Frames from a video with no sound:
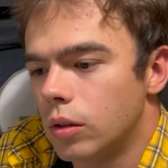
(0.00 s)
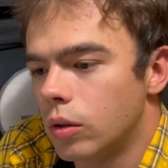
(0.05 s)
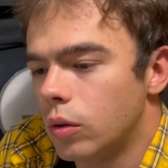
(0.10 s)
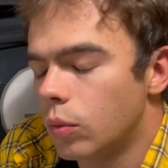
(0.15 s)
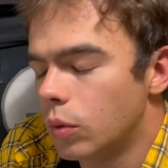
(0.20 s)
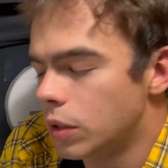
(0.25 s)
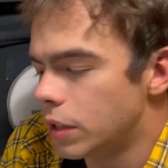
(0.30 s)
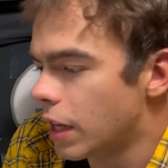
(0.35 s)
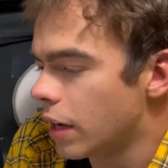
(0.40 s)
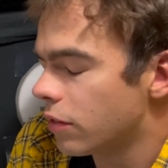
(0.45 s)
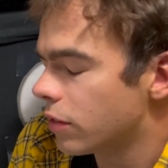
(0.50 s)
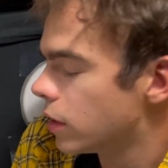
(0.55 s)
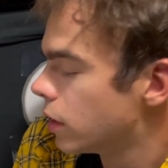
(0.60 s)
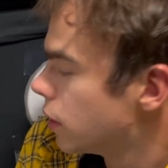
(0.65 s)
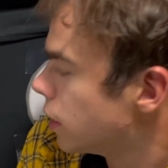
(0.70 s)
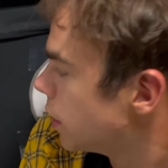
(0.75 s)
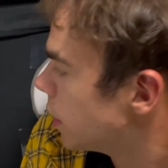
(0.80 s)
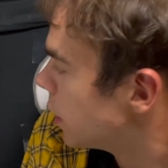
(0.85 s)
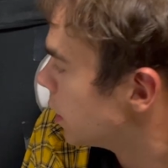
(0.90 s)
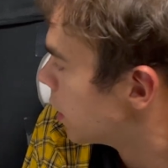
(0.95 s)
were
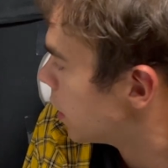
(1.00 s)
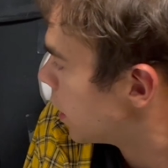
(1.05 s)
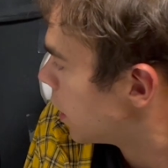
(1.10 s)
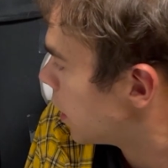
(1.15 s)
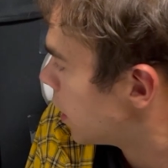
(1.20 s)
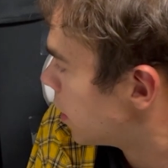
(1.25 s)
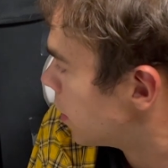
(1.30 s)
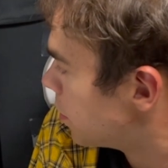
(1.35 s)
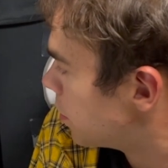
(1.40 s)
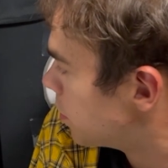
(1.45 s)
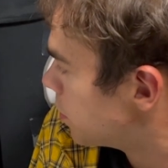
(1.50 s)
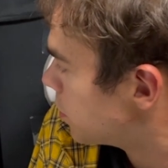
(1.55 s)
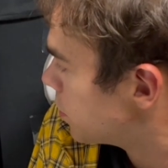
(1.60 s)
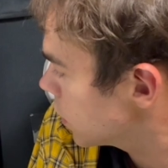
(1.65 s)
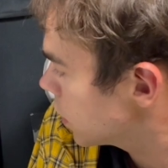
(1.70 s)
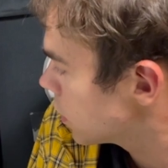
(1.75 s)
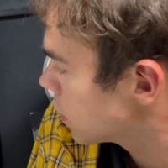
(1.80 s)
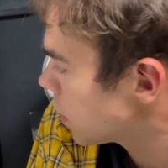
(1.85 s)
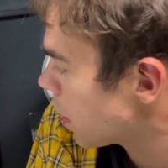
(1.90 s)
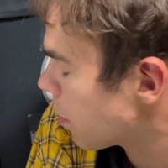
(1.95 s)
definitely um,
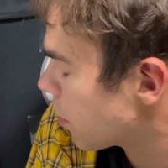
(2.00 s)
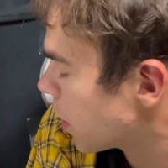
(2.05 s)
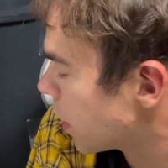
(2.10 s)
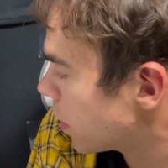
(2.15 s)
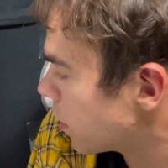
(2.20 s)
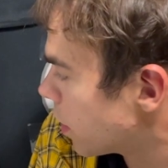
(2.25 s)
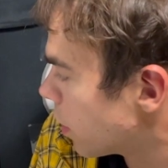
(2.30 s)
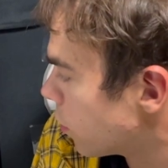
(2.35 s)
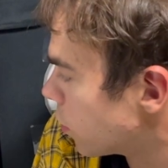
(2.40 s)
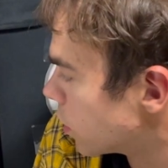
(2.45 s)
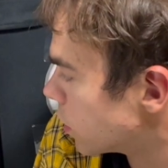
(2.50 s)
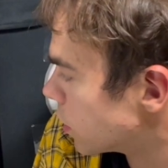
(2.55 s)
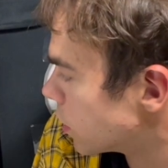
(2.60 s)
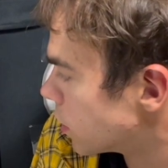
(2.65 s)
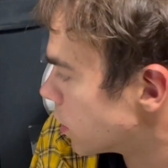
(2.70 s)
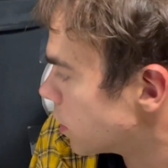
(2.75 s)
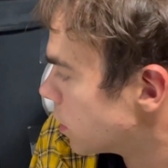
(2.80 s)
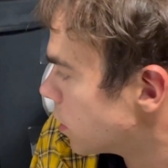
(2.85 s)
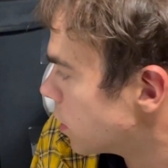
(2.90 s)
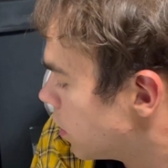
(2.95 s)
something that was
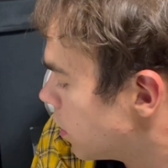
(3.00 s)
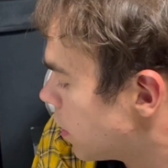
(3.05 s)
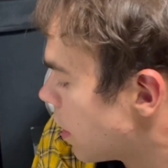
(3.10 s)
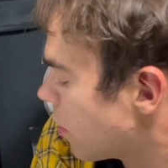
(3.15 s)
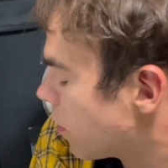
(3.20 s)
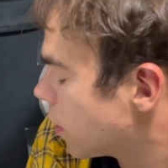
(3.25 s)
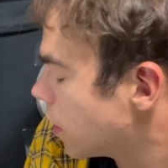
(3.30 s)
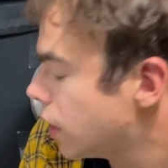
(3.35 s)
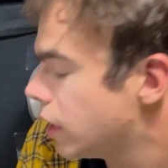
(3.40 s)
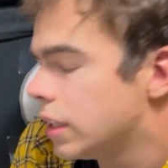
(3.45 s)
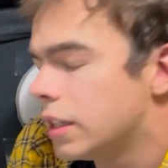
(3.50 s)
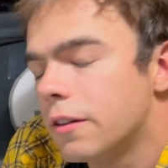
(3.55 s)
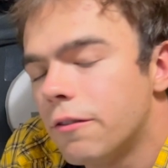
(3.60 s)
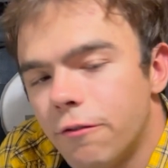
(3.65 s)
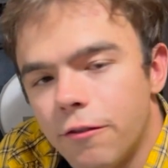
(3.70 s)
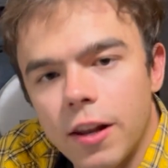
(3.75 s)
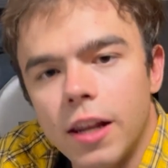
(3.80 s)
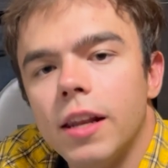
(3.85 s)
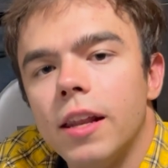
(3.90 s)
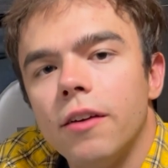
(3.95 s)
definitely
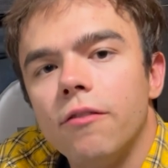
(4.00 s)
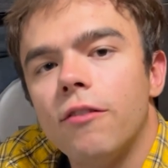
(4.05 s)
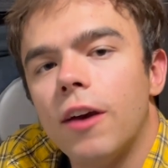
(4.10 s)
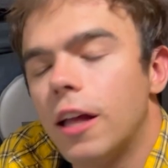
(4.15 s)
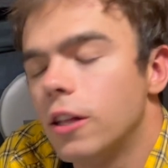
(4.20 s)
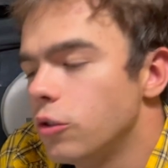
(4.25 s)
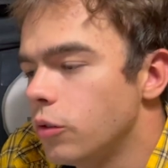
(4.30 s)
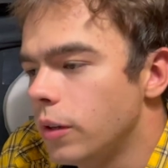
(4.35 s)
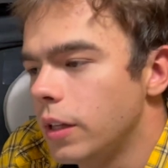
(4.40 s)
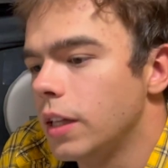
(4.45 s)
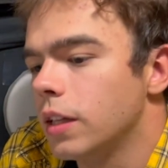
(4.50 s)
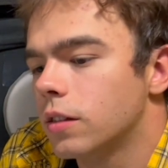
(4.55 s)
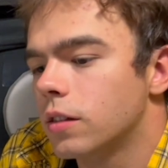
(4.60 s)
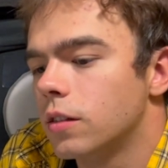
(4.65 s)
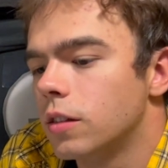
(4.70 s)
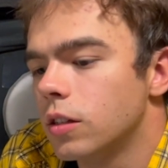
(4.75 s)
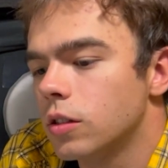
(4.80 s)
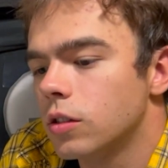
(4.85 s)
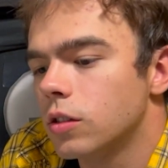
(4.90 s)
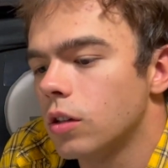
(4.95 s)
definitive and unique to
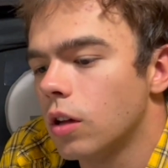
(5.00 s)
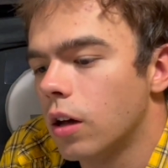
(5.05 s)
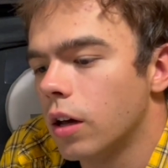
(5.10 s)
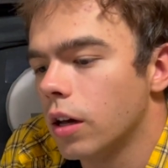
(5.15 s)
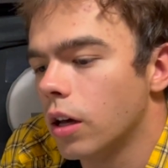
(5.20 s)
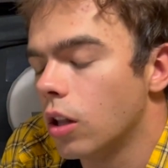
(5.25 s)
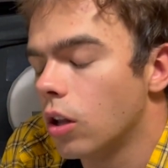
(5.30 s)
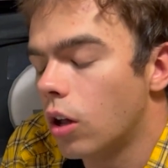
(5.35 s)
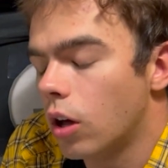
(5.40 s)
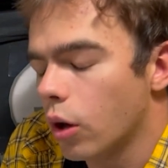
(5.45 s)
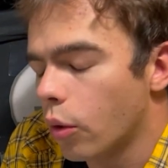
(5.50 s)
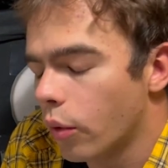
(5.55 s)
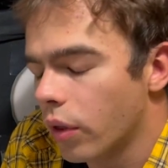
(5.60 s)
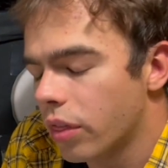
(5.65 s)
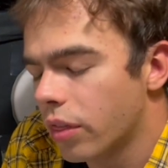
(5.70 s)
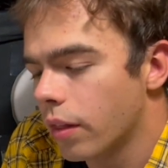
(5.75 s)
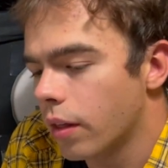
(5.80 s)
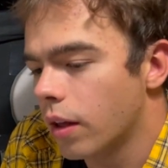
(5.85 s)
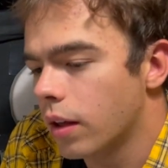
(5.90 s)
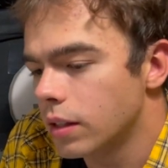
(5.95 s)
this song, along
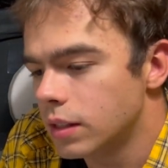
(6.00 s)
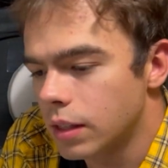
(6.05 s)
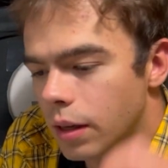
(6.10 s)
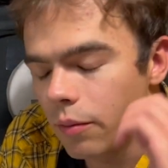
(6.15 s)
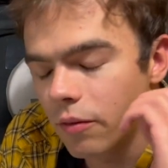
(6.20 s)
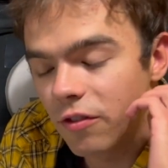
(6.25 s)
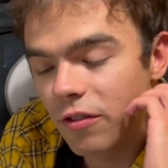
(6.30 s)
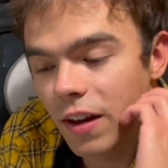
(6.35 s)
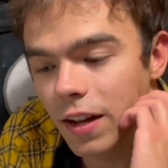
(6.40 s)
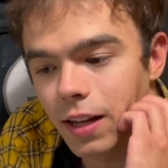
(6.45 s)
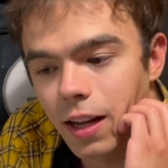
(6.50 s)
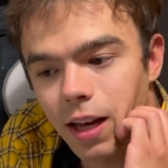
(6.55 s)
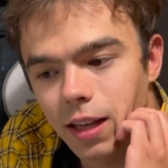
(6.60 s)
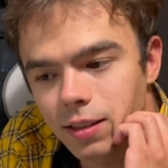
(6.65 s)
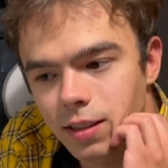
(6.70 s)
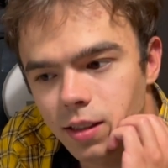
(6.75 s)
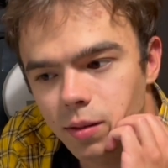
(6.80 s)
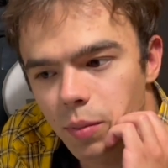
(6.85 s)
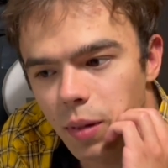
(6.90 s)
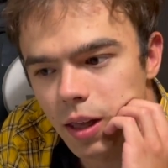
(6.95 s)
with some
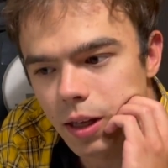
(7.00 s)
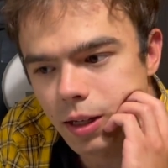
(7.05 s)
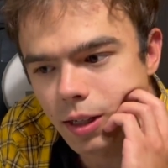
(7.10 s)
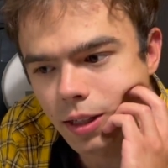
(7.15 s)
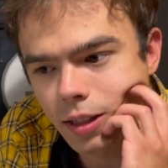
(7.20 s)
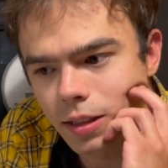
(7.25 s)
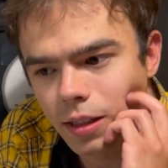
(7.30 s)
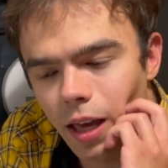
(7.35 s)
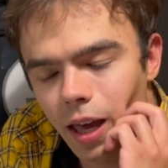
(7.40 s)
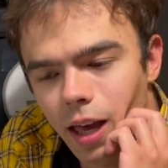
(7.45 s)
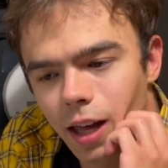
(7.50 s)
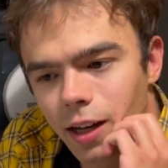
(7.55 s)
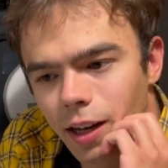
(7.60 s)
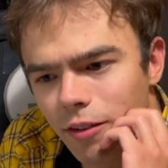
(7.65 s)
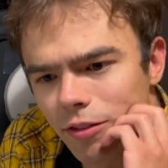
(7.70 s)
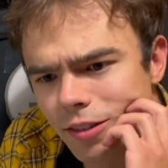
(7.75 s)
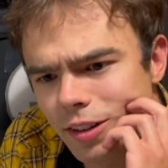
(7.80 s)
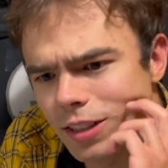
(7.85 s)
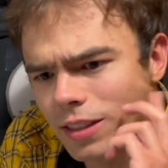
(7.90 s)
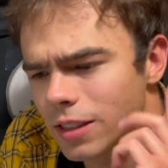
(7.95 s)
fantastic melodies and
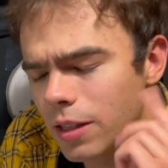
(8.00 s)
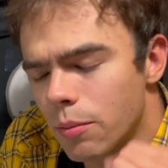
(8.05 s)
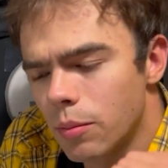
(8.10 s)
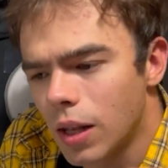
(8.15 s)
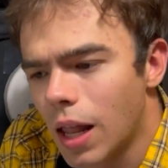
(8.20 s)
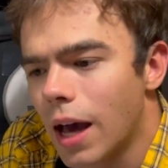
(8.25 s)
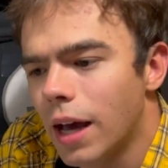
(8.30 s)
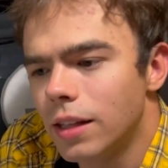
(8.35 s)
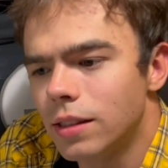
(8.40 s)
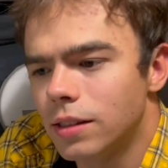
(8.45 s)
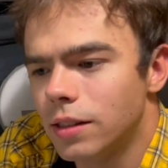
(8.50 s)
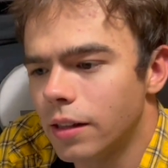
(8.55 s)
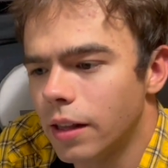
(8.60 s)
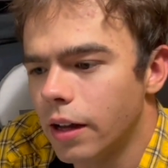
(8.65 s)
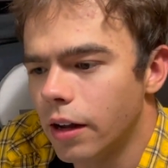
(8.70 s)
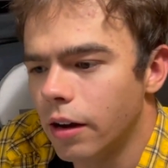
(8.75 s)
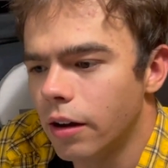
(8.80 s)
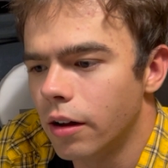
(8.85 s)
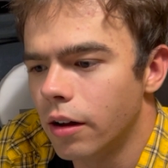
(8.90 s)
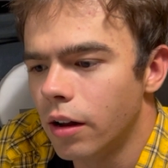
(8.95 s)
definitely some lines in
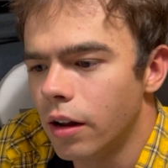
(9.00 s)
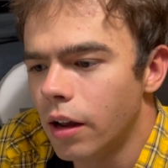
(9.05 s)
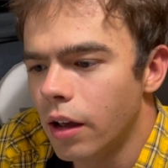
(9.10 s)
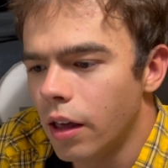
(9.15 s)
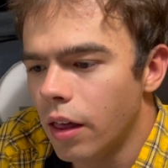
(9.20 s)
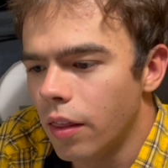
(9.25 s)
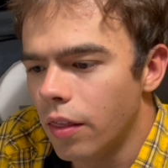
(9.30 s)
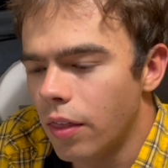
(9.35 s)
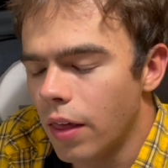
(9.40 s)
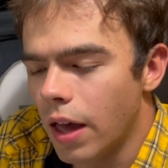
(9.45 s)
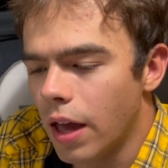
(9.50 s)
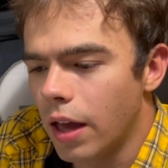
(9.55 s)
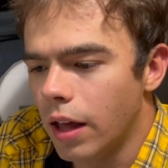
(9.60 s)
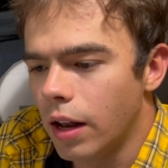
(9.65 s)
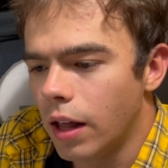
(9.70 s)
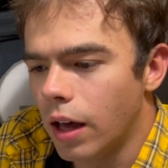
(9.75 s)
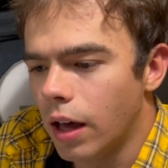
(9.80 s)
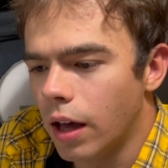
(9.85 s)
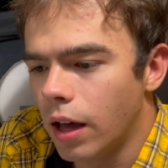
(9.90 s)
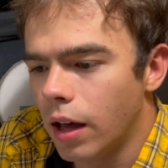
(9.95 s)
there
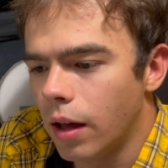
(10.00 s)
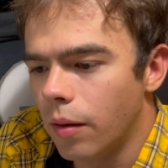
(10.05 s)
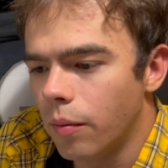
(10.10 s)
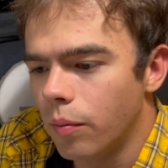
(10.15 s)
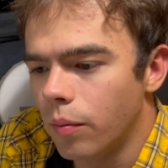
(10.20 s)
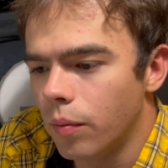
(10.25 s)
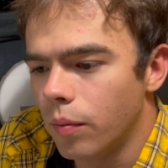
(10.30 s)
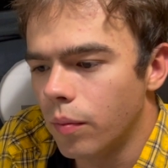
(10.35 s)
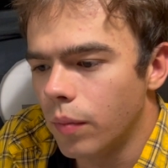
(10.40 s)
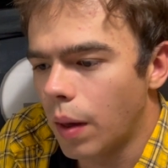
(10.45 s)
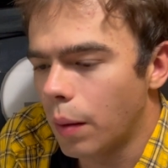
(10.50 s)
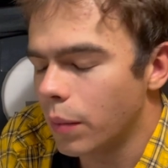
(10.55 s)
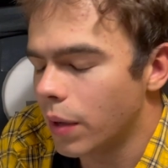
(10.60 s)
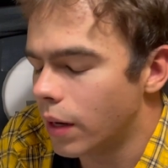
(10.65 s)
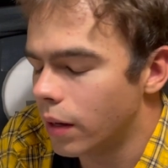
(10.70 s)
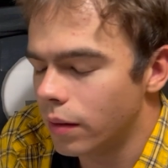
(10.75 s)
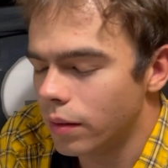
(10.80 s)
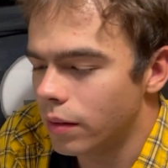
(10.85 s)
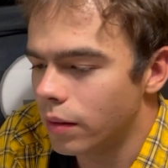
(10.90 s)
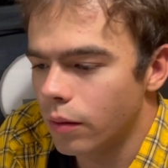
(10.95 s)
that um, I'm
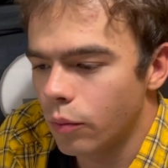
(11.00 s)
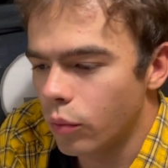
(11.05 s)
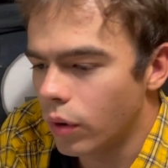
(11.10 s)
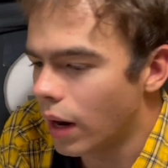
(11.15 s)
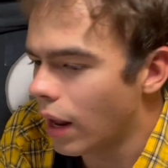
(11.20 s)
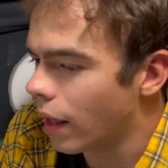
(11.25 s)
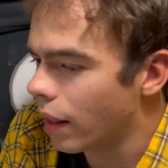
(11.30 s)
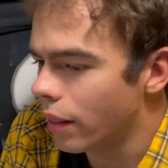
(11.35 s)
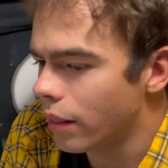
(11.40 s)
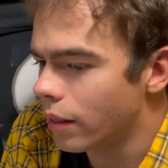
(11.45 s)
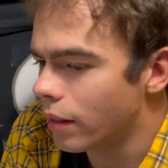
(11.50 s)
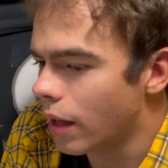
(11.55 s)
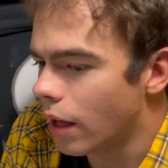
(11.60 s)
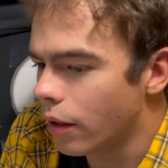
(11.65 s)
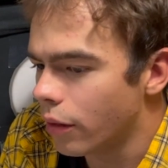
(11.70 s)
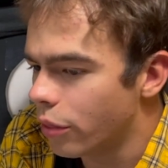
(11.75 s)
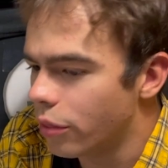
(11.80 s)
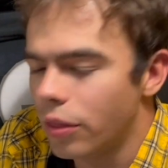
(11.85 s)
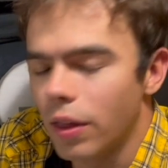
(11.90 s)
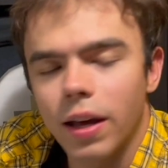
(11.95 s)
gonna when I
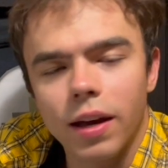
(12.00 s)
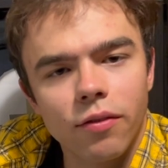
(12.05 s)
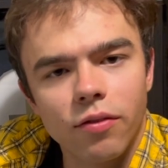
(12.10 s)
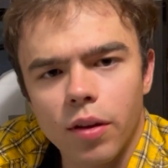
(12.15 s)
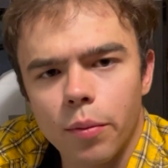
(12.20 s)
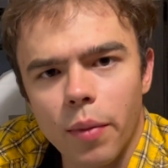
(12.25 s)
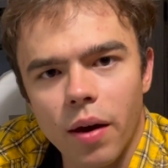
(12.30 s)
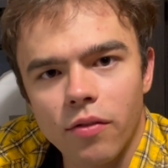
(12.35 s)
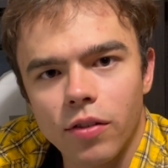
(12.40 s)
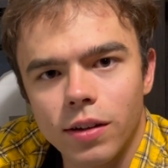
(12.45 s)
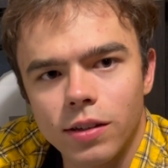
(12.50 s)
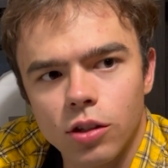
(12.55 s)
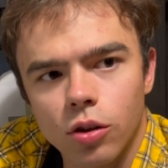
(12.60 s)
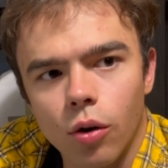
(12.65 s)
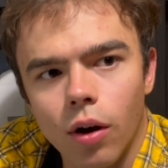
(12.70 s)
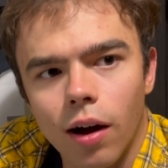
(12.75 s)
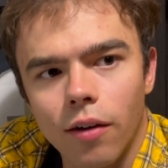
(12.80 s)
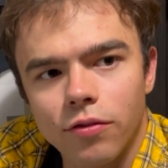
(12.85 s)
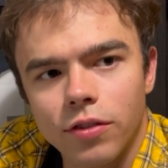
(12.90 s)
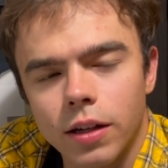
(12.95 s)
I'll think of them every so
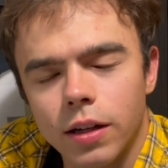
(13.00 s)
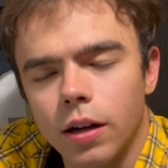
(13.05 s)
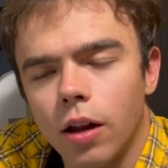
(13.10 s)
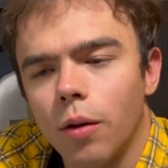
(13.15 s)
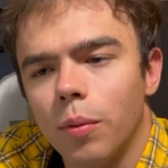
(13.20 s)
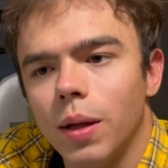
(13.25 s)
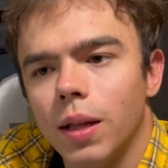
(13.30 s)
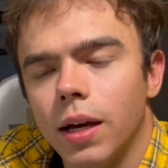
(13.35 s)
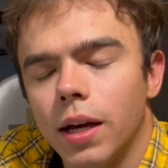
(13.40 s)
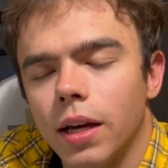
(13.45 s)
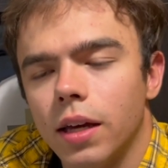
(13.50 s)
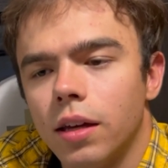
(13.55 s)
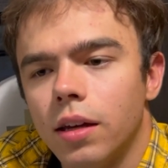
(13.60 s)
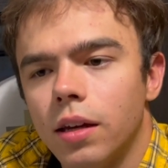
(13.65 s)
often and I'll be like,